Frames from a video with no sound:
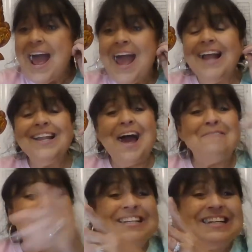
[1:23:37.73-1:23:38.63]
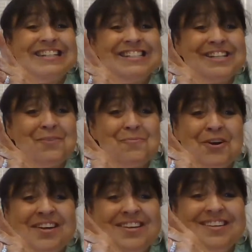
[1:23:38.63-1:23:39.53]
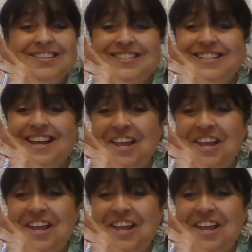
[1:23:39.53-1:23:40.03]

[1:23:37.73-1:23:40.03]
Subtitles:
Hello again, Jim Weeks.